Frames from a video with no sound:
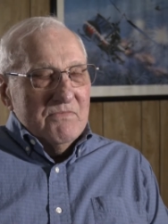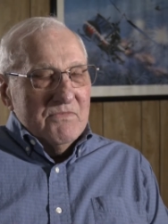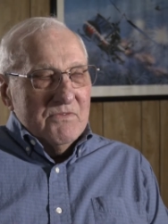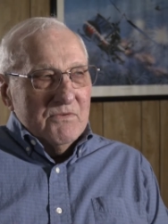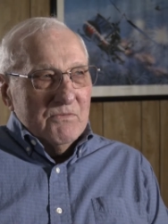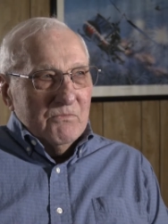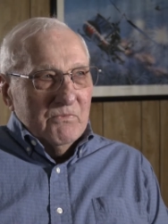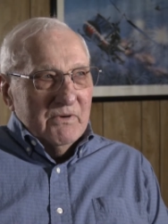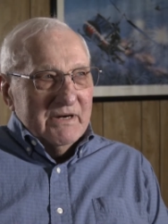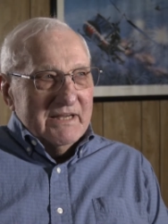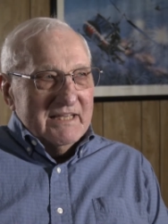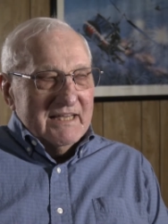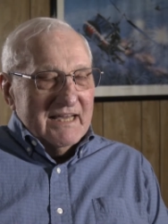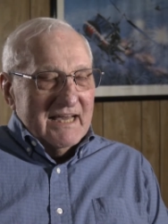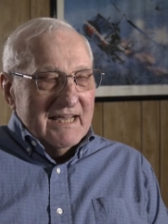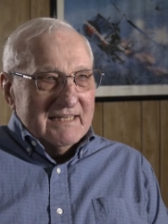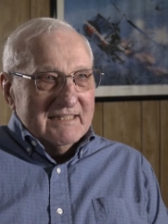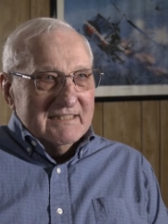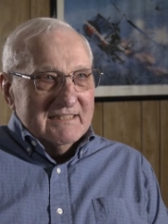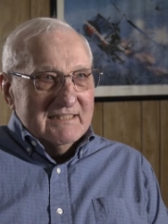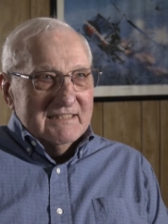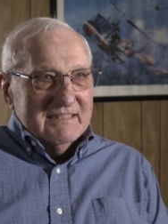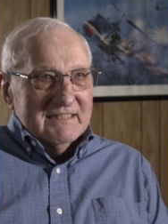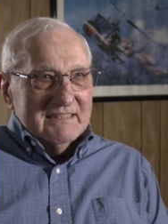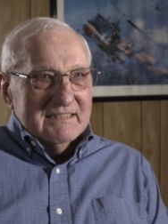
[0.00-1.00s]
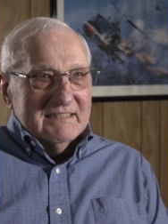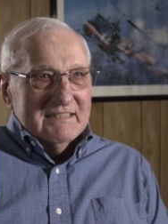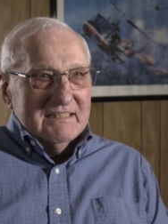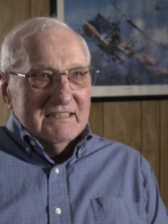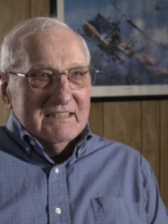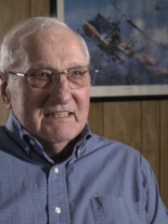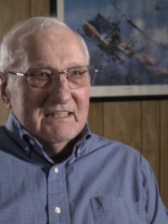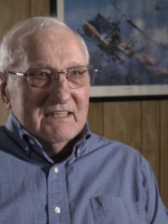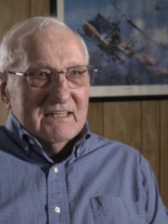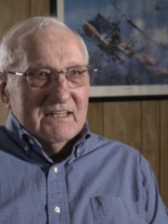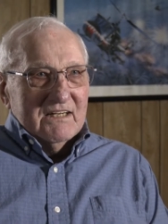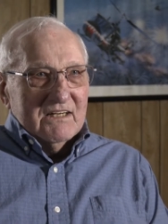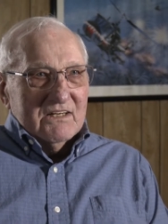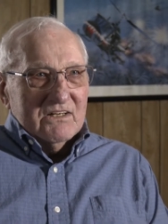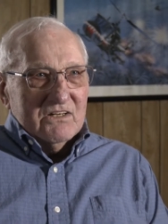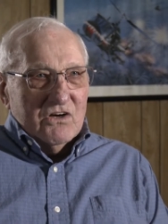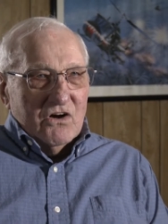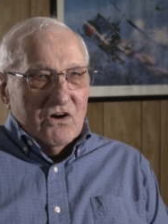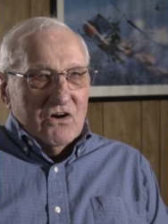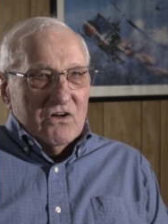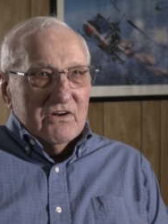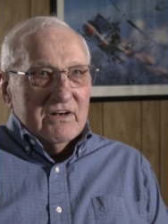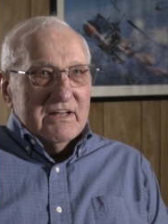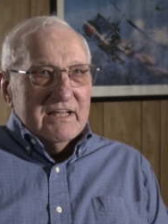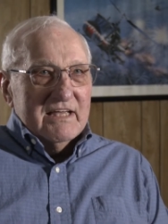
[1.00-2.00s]
we got
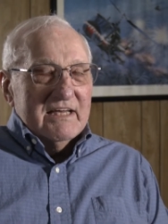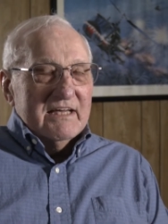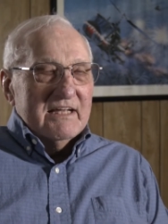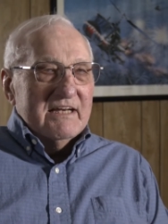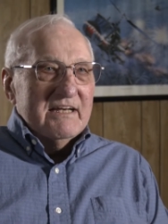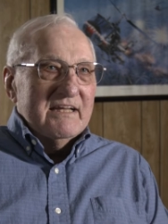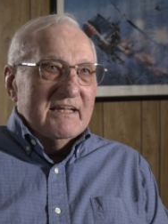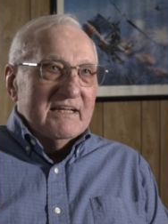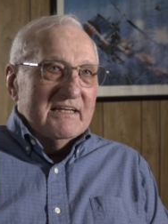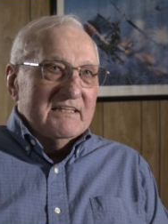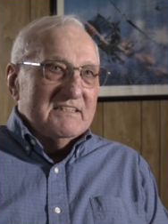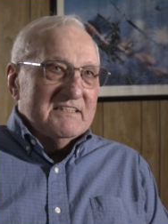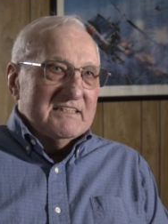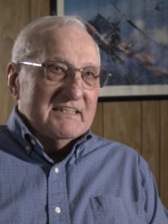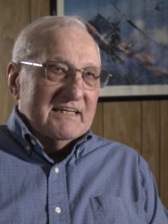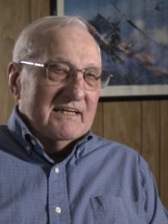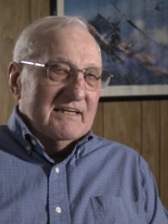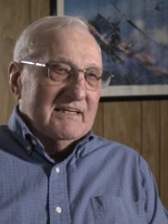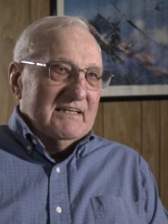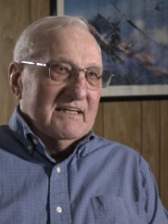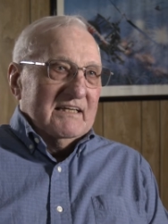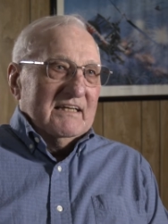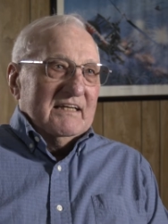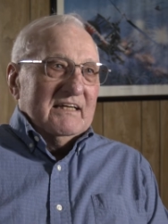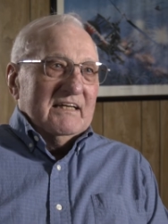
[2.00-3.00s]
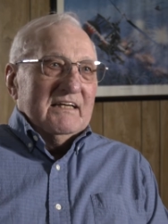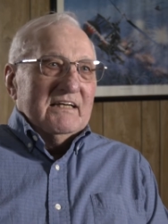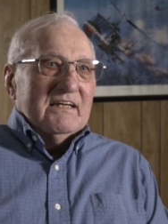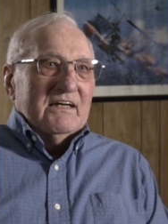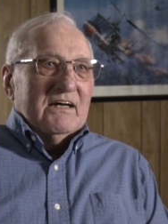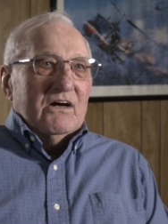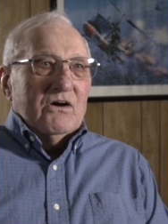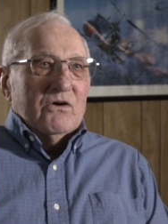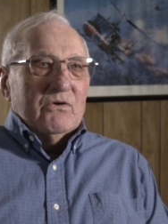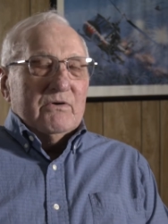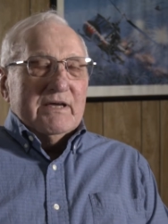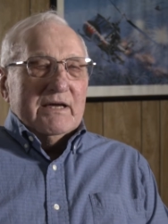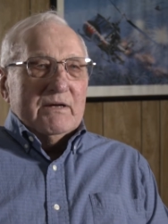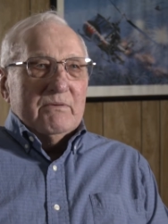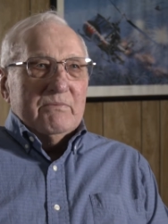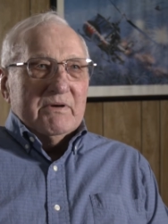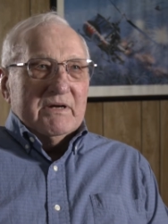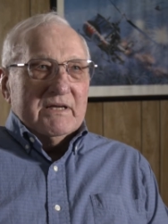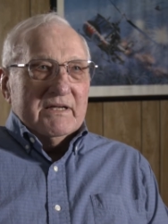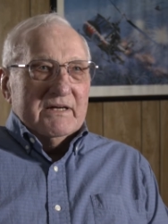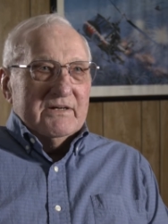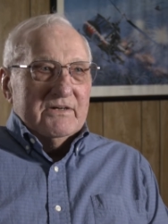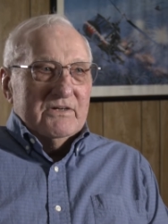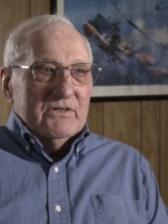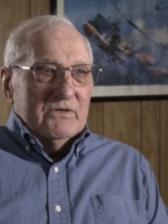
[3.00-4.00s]
called in and said, okay, we're
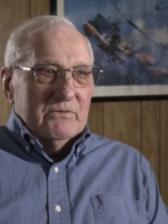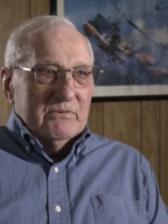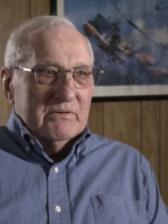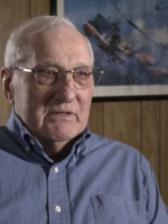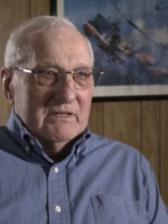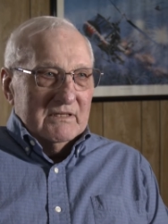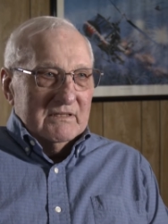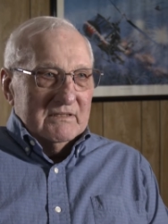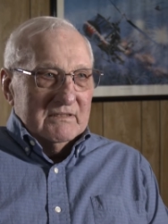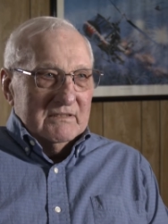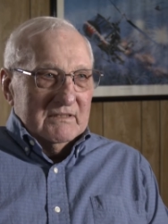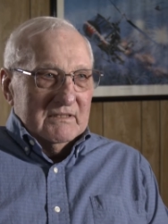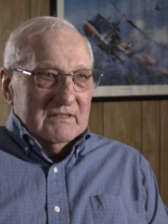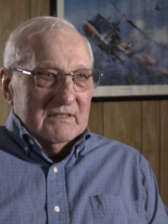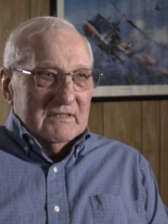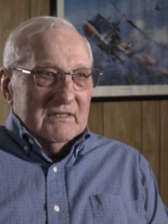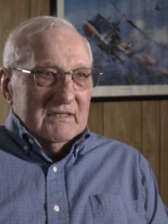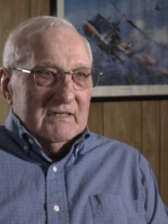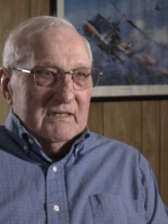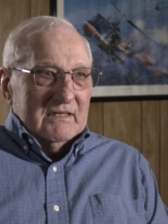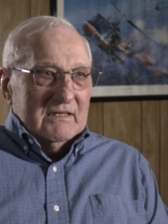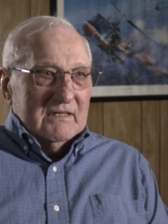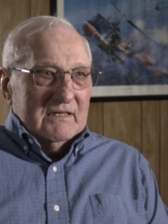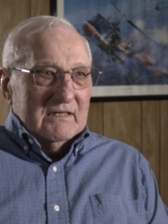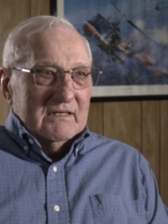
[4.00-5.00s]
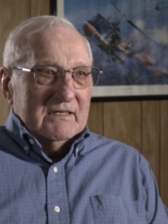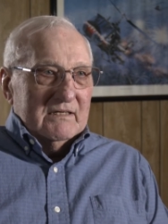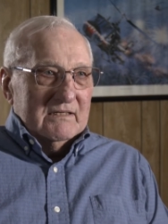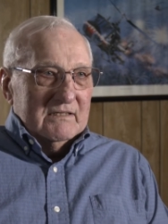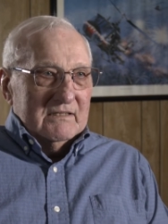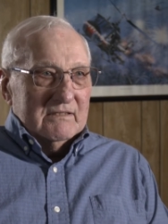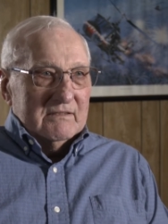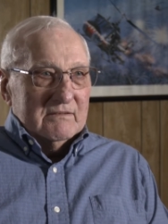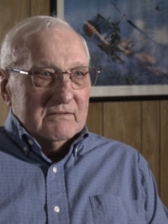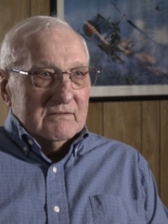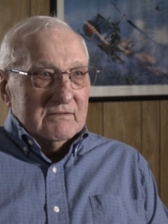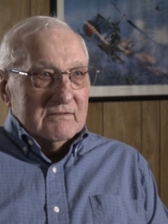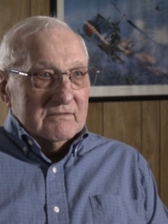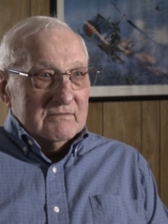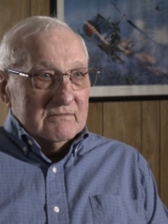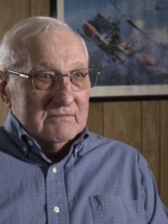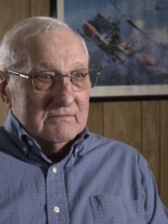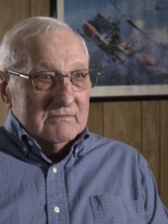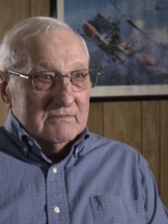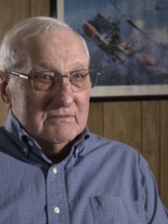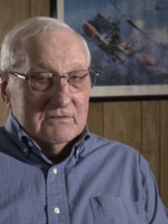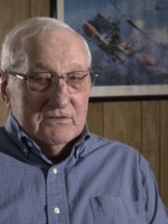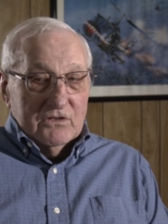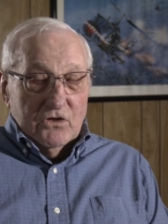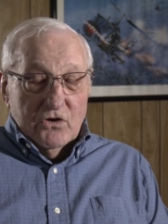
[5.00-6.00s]
gonna do a
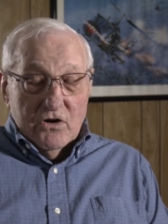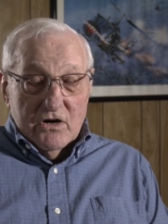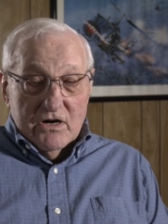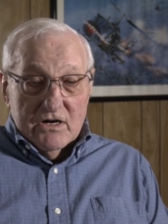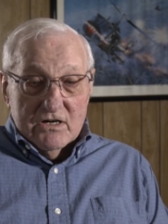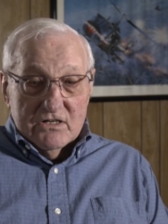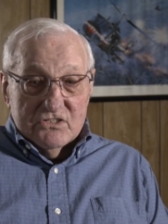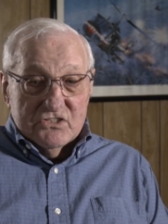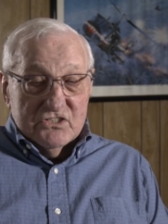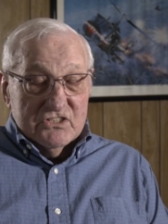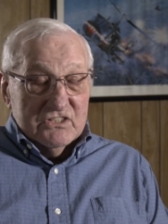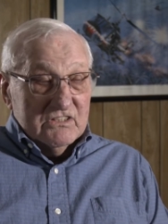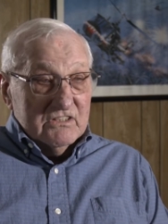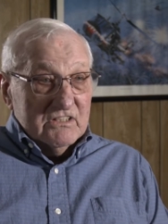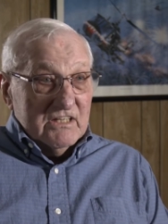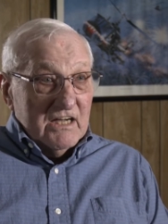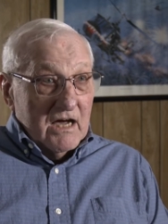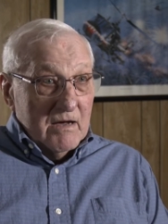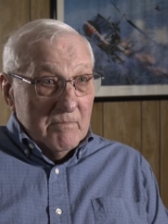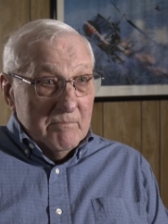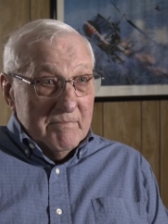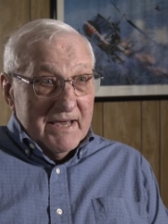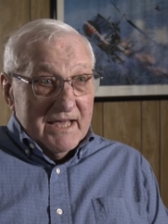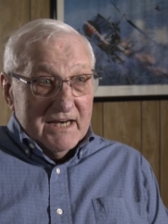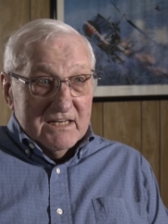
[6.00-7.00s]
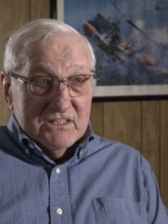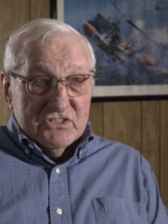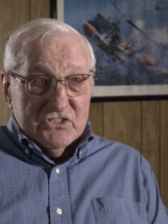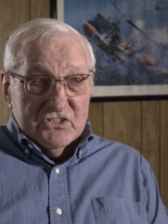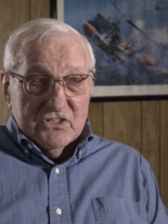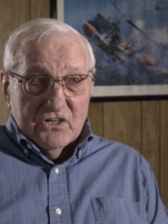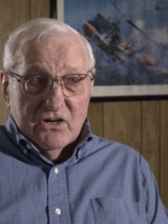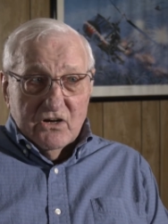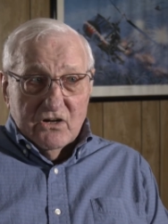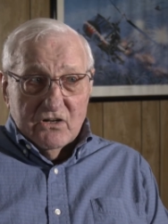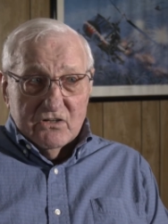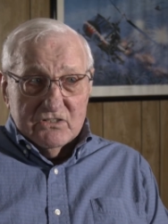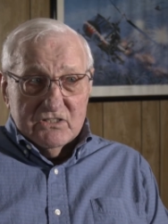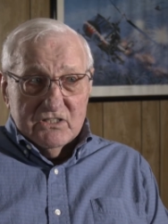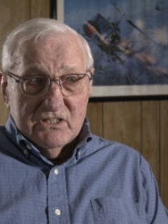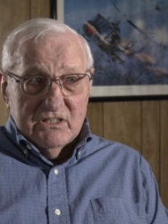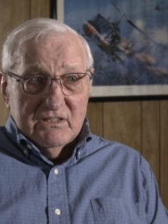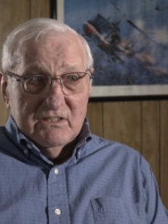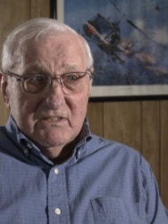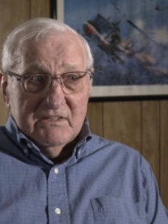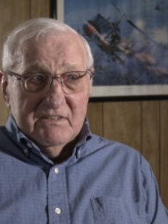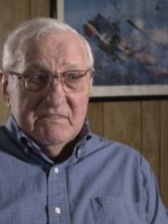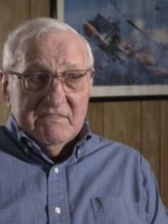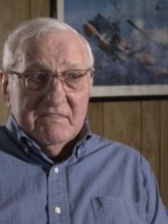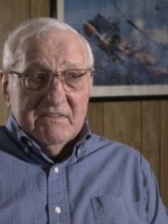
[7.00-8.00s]
large combat assault.
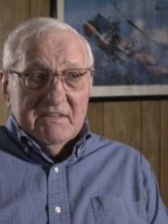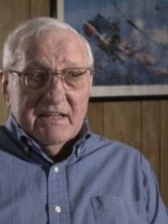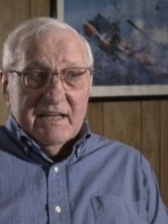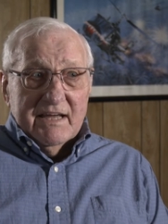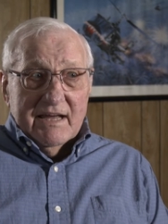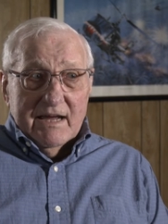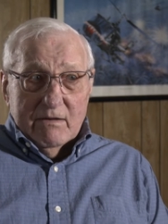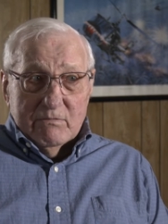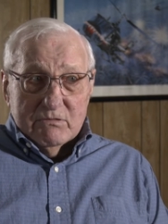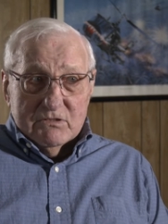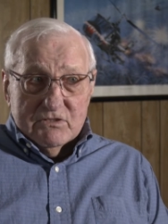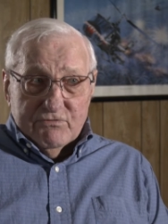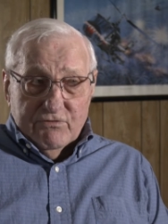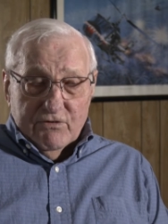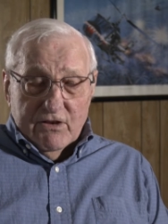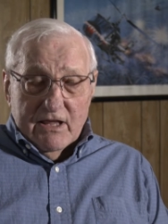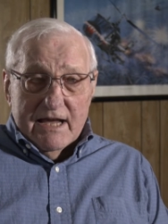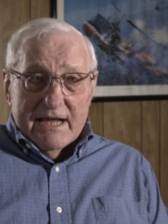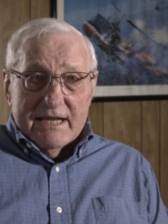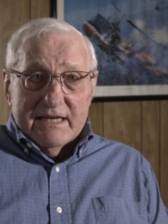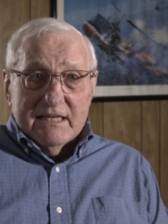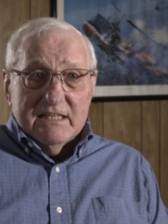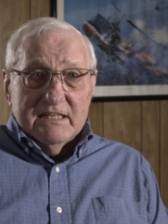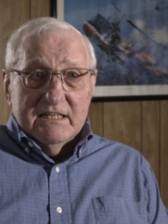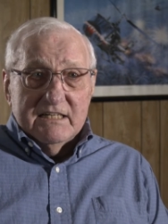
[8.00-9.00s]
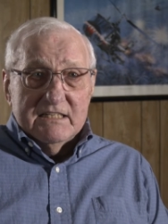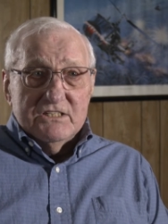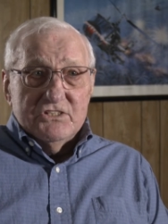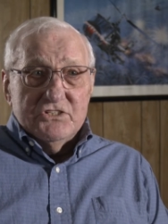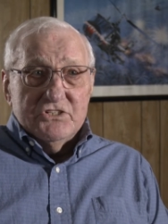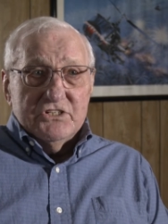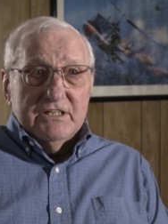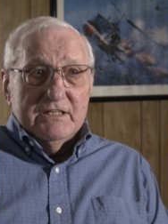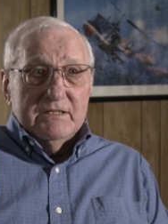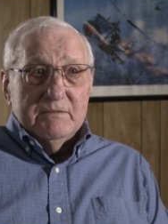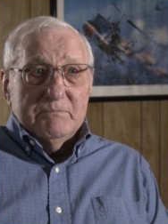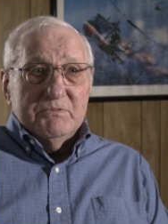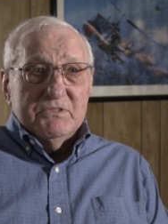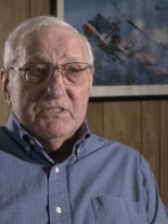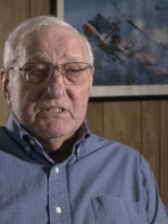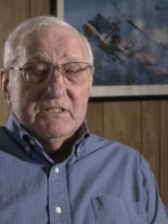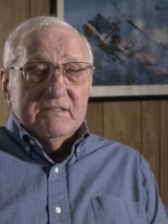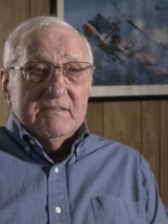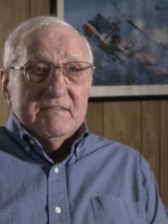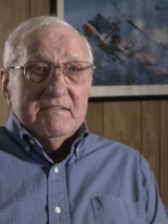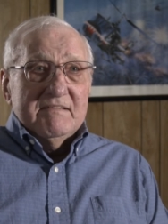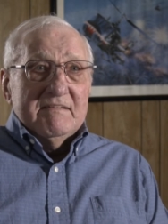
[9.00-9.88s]
I was flying gunships.